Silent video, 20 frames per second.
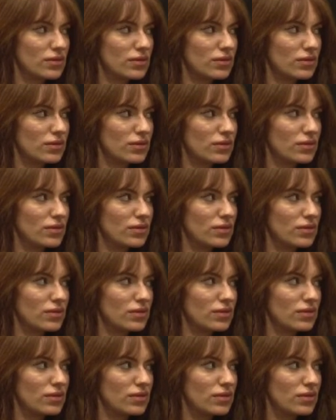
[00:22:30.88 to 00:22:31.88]

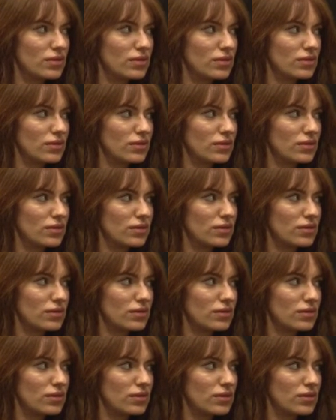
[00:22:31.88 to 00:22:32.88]

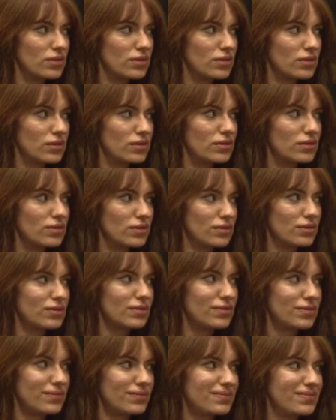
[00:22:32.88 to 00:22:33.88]

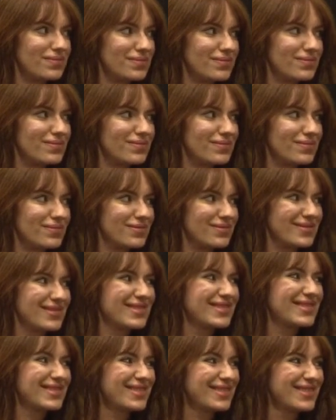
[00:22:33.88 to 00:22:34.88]

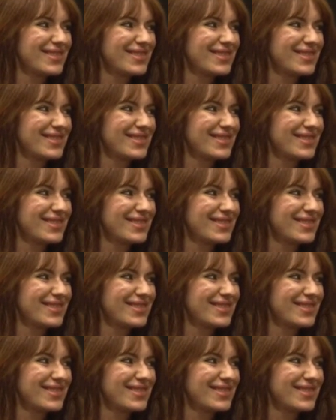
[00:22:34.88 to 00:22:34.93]
[no speech]